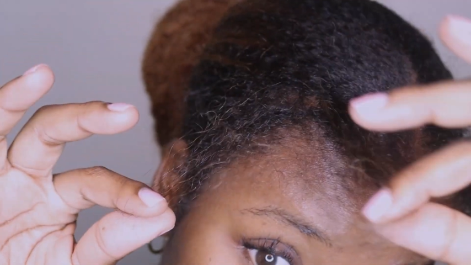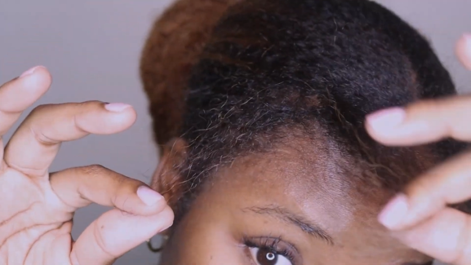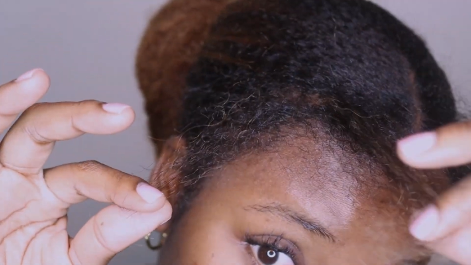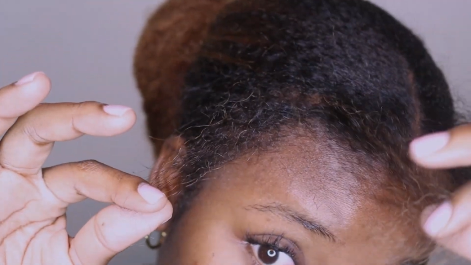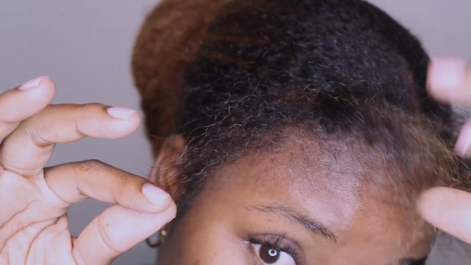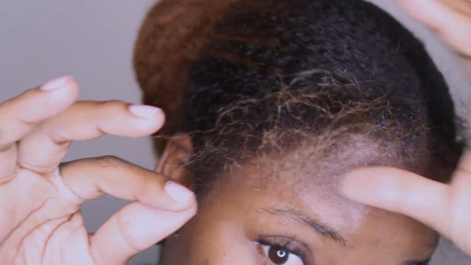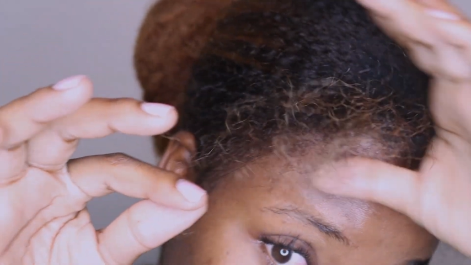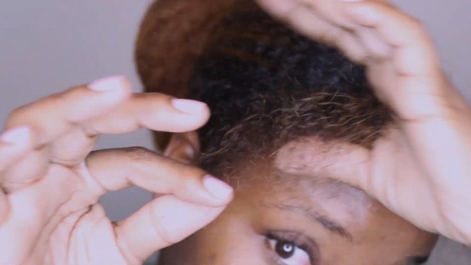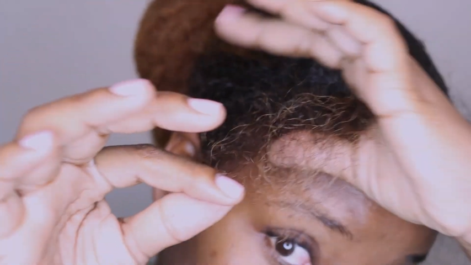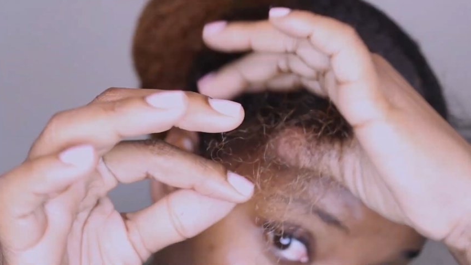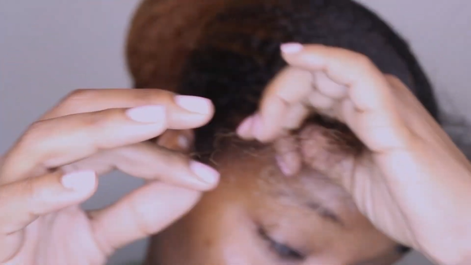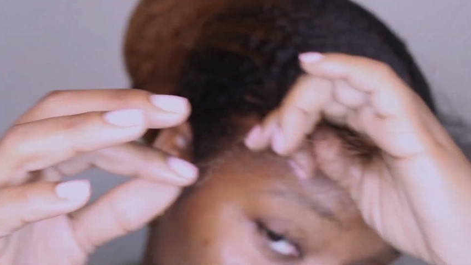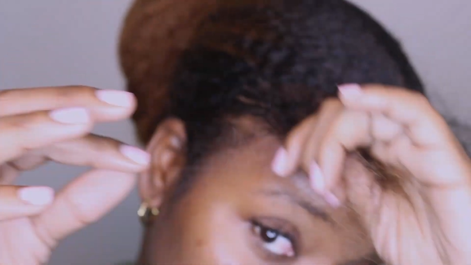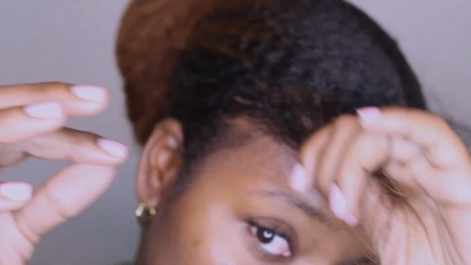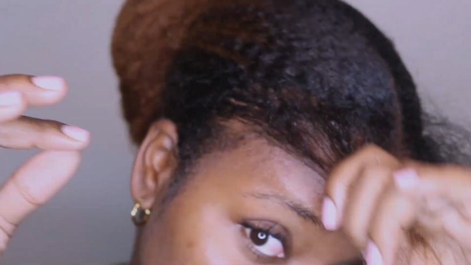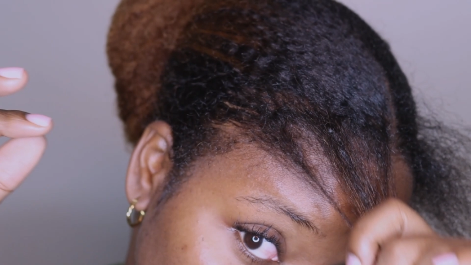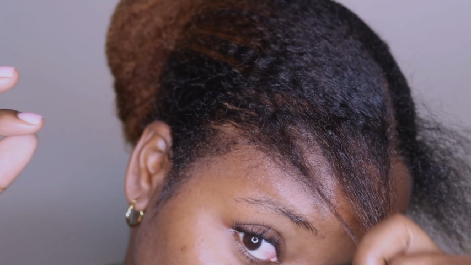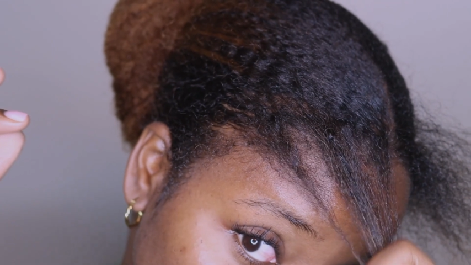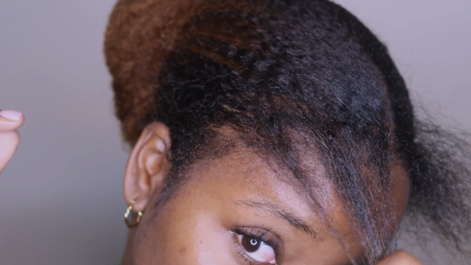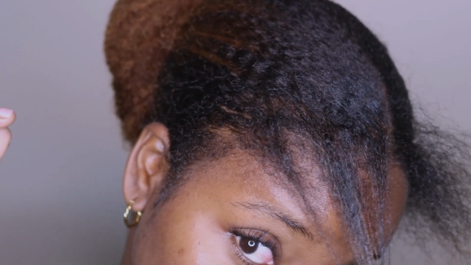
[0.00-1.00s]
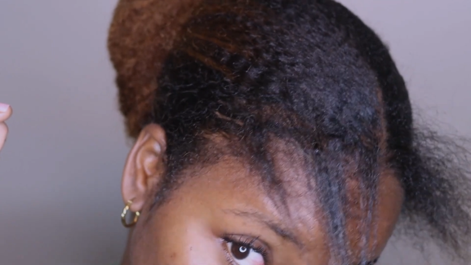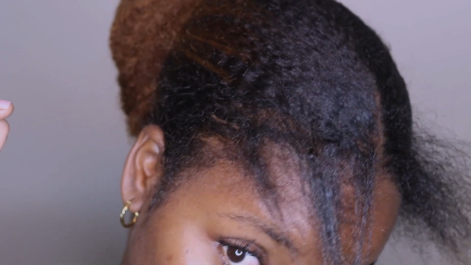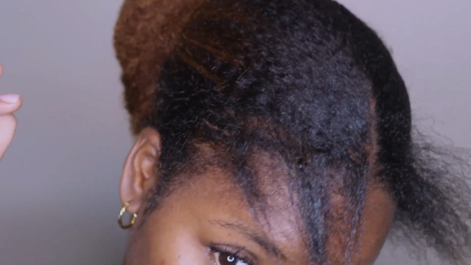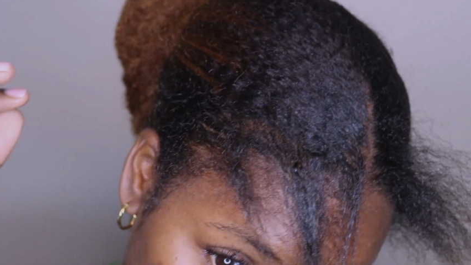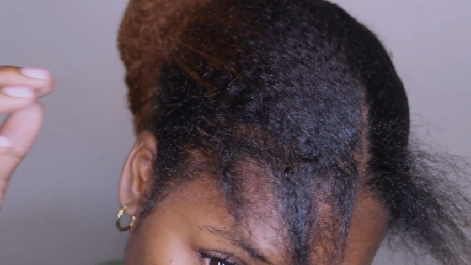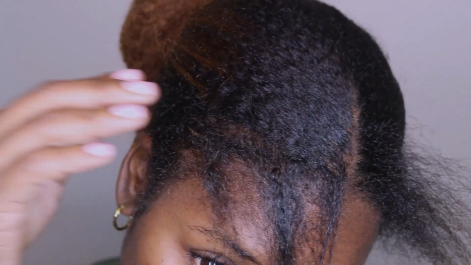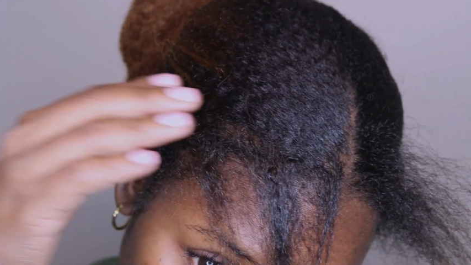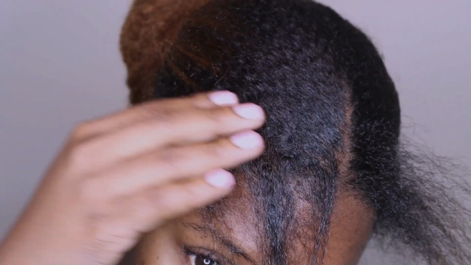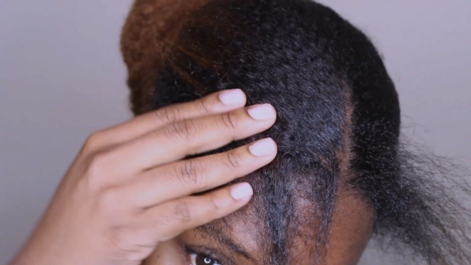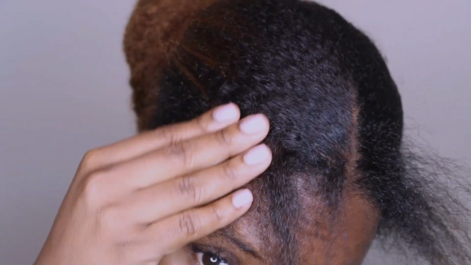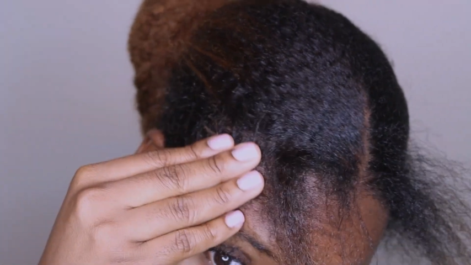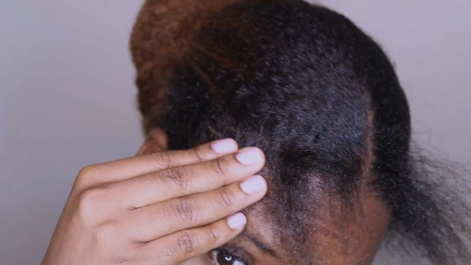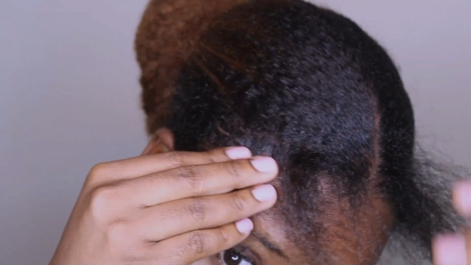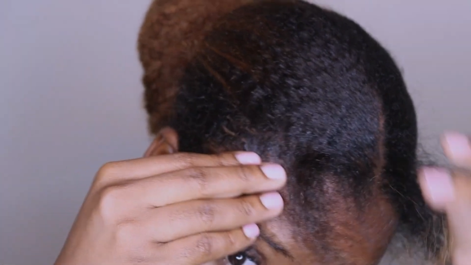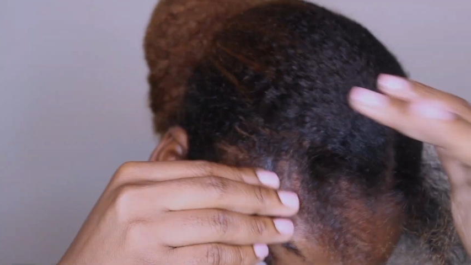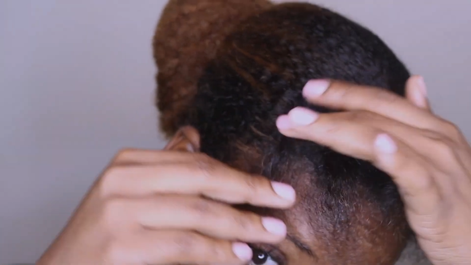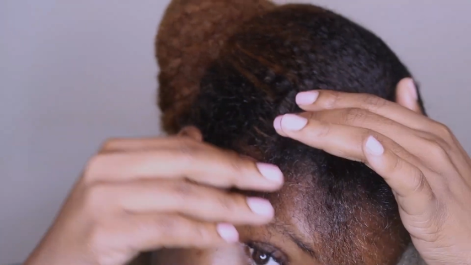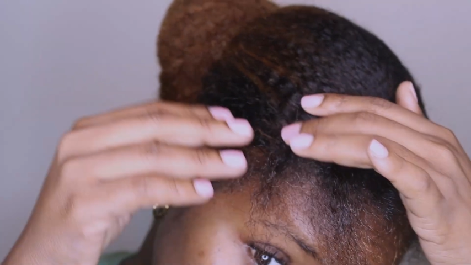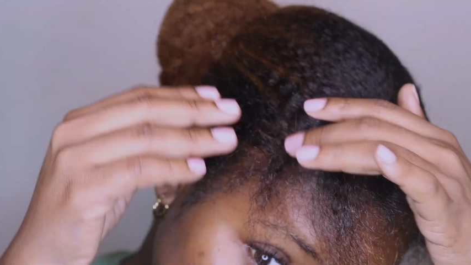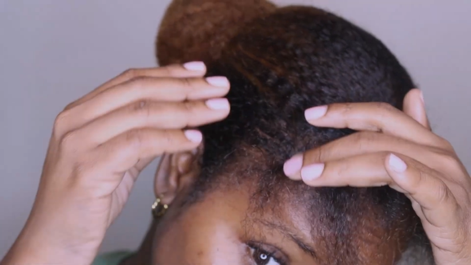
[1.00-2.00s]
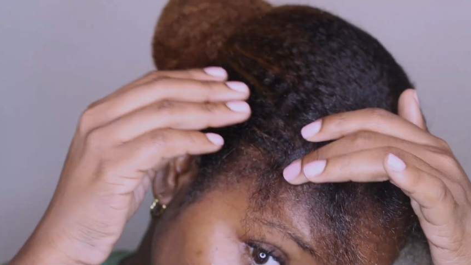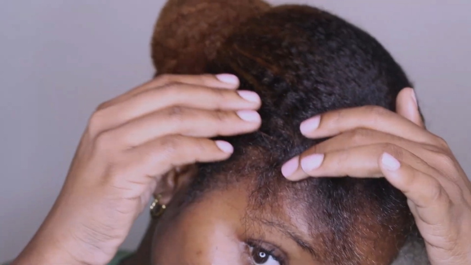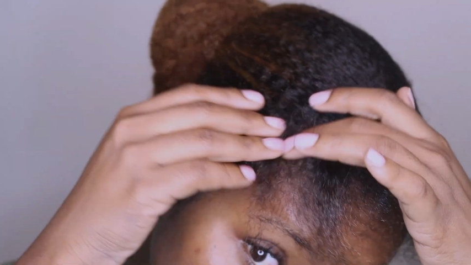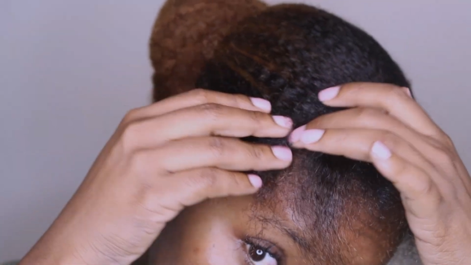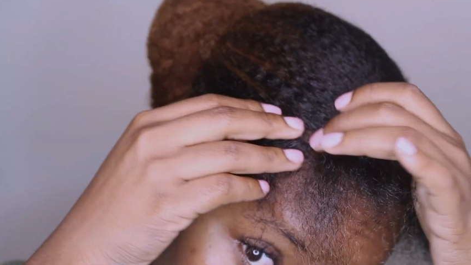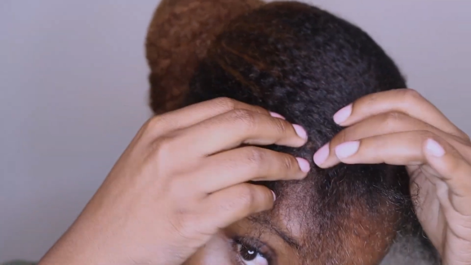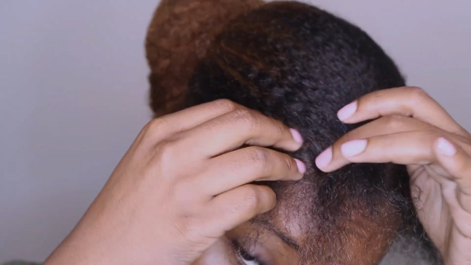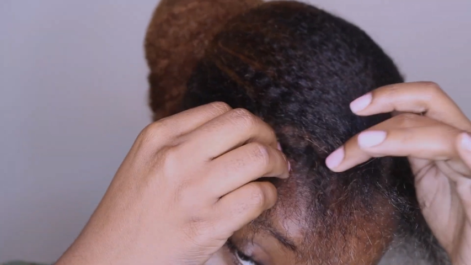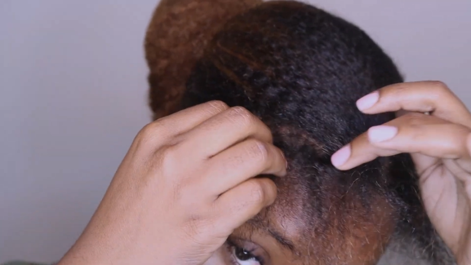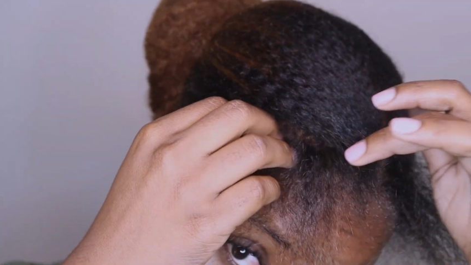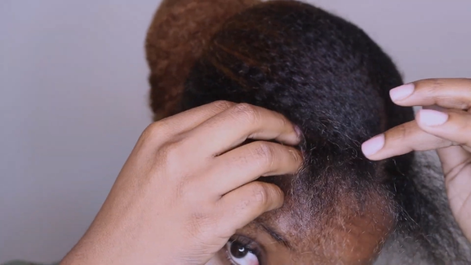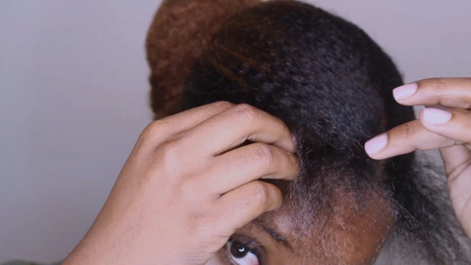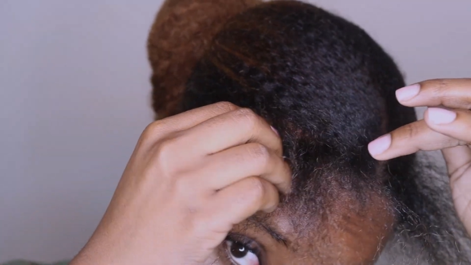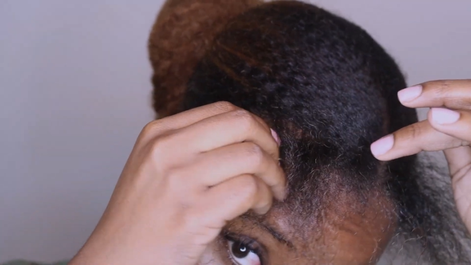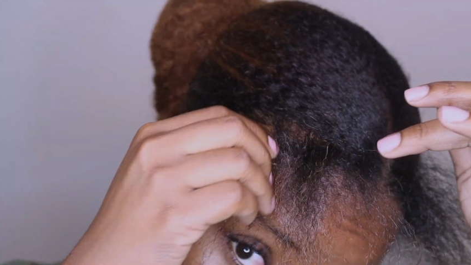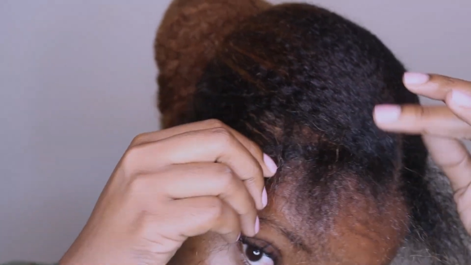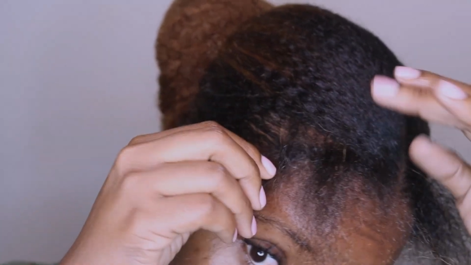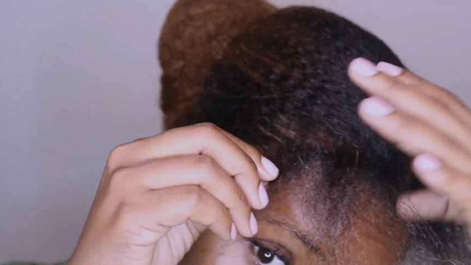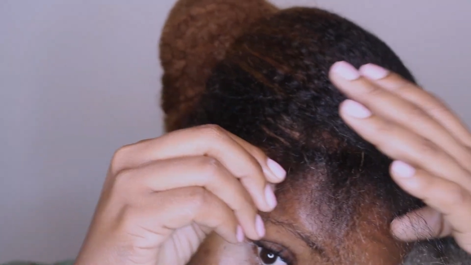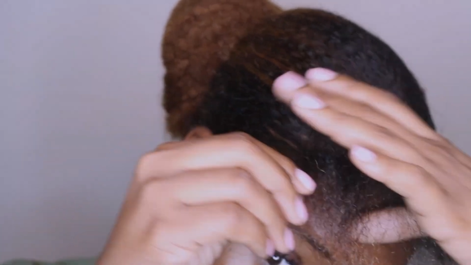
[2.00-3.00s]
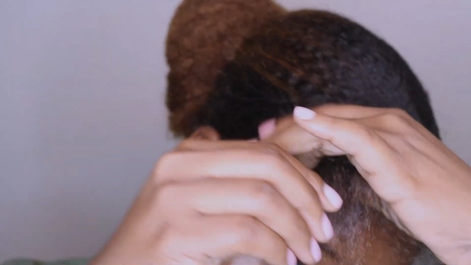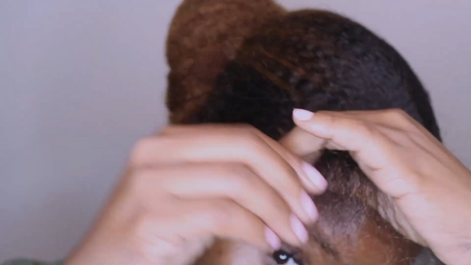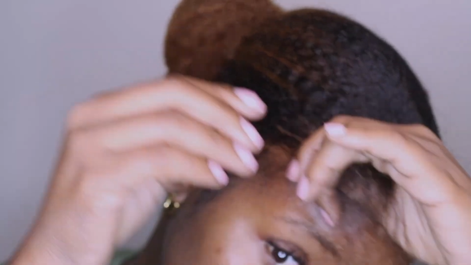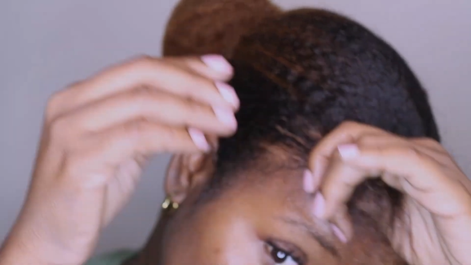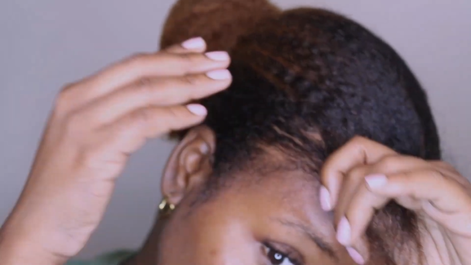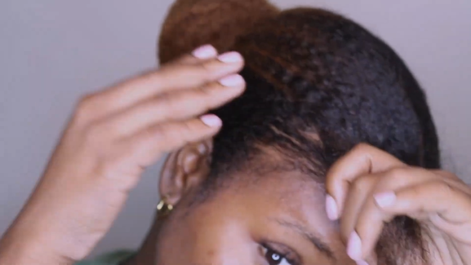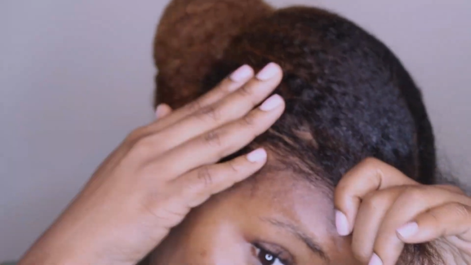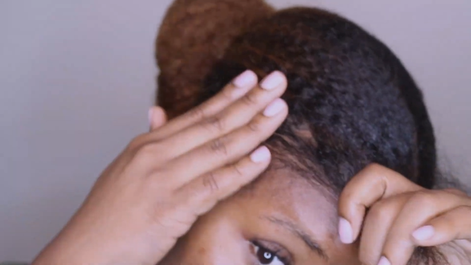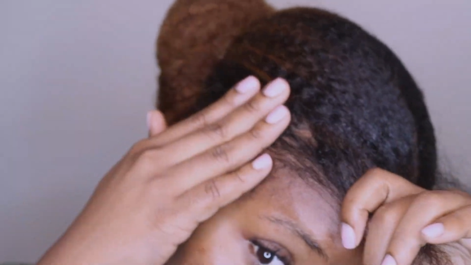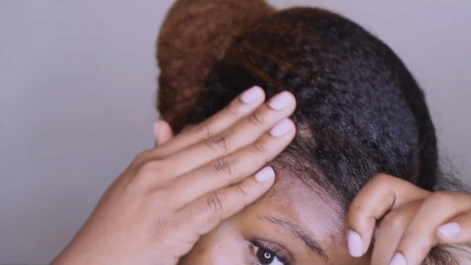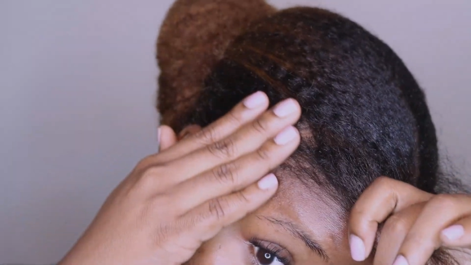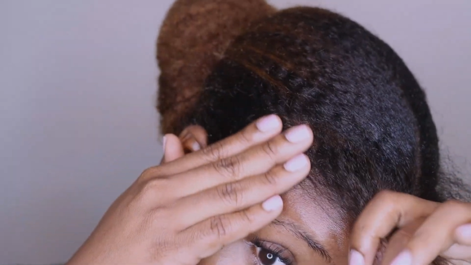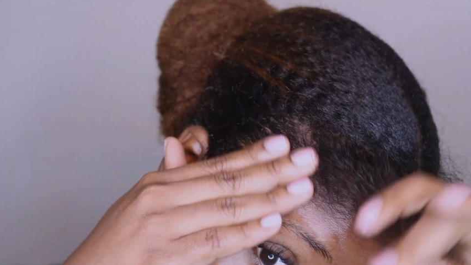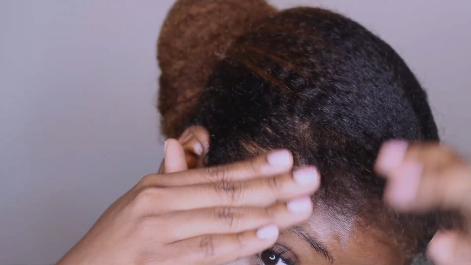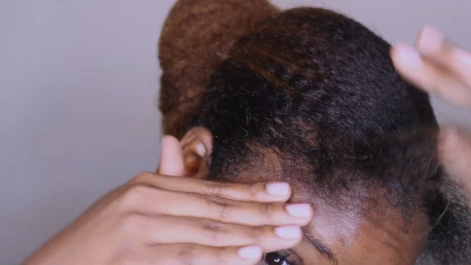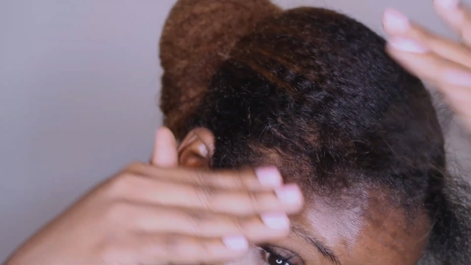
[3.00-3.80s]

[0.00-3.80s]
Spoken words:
No face is visible, so there are no lips to read.